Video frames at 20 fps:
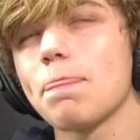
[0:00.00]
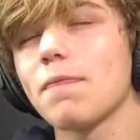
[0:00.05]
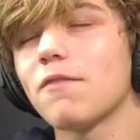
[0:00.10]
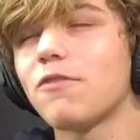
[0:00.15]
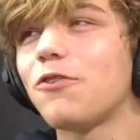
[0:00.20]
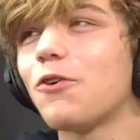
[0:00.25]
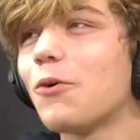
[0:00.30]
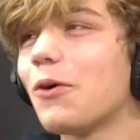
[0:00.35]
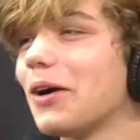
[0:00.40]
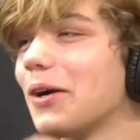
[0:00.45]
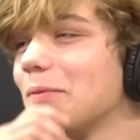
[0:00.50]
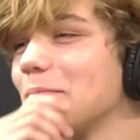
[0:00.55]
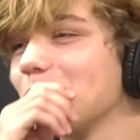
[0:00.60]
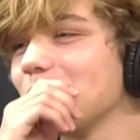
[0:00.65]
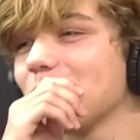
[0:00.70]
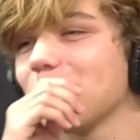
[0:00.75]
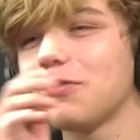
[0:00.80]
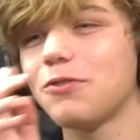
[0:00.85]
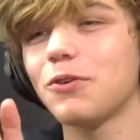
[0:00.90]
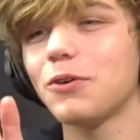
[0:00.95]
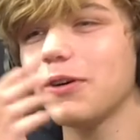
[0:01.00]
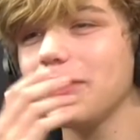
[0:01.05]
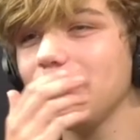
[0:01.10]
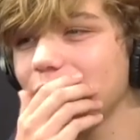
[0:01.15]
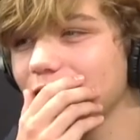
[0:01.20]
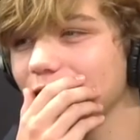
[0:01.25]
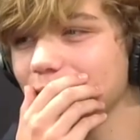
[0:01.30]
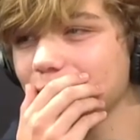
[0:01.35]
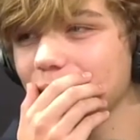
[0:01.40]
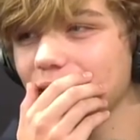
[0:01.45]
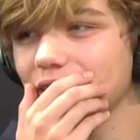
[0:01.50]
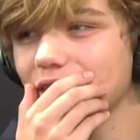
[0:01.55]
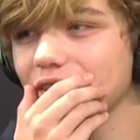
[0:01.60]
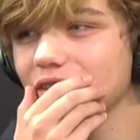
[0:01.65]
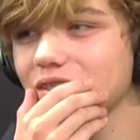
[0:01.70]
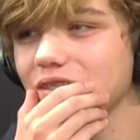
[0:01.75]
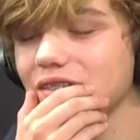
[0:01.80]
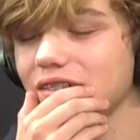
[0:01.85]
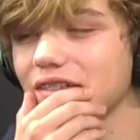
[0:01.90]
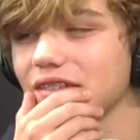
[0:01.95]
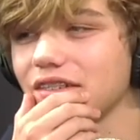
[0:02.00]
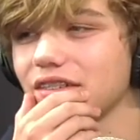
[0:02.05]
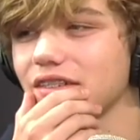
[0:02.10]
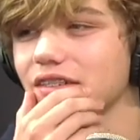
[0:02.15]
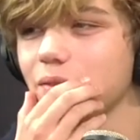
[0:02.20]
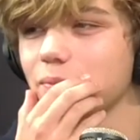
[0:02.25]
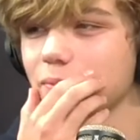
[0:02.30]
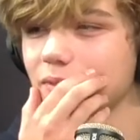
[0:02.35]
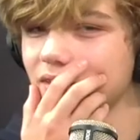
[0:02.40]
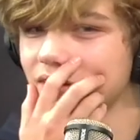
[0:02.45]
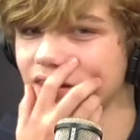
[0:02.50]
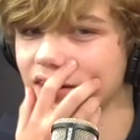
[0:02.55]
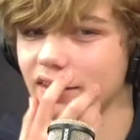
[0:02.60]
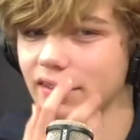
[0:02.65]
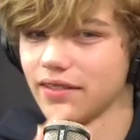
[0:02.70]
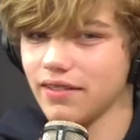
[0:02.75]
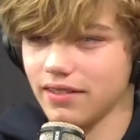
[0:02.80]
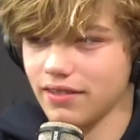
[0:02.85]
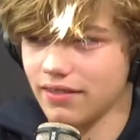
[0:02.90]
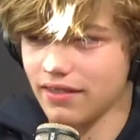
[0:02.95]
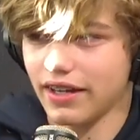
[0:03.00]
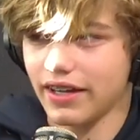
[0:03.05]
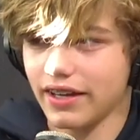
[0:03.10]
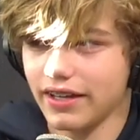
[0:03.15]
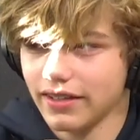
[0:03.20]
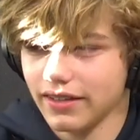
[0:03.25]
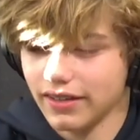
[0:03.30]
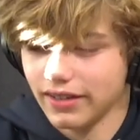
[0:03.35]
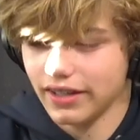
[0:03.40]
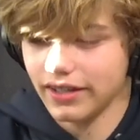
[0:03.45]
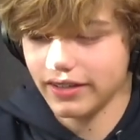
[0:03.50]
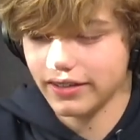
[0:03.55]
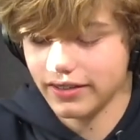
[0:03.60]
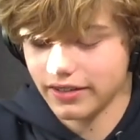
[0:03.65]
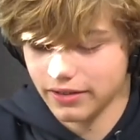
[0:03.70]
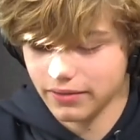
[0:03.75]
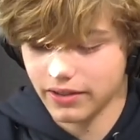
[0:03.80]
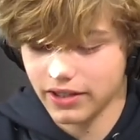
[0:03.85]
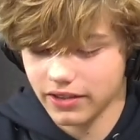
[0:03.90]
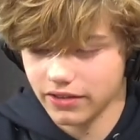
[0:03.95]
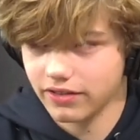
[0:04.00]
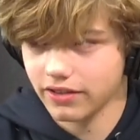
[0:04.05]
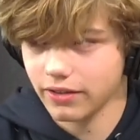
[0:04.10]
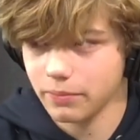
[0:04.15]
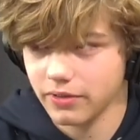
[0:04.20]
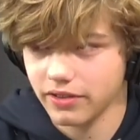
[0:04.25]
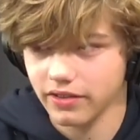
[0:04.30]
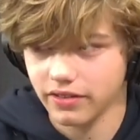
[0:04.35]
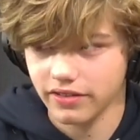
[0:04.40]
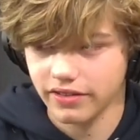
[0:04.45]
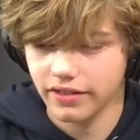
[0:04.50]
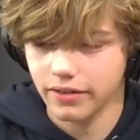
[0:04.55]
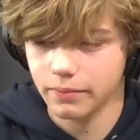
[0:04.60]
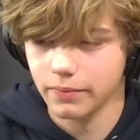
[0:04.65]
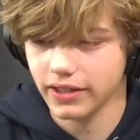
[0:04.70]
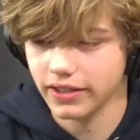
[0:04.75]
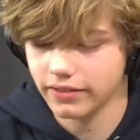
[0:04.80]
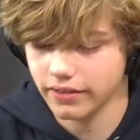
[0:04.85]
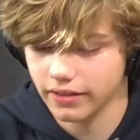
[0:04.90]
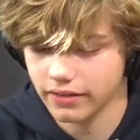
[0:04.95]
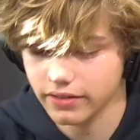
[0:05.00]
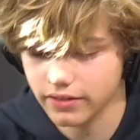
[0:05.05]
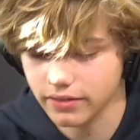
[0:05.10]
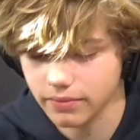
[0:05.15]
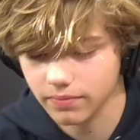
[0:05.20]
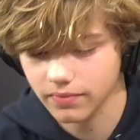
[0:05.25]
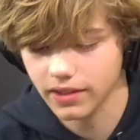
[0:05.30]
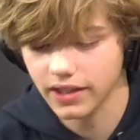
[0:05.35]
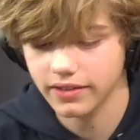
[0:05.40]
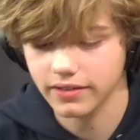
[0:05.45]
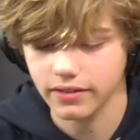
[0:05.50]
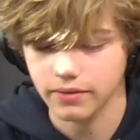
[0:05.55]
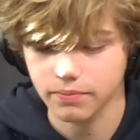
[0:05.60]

Four. Four, just because some scenes I didn't like, and yeah, some that's scenes fair. didn't make sense. That's, That's it.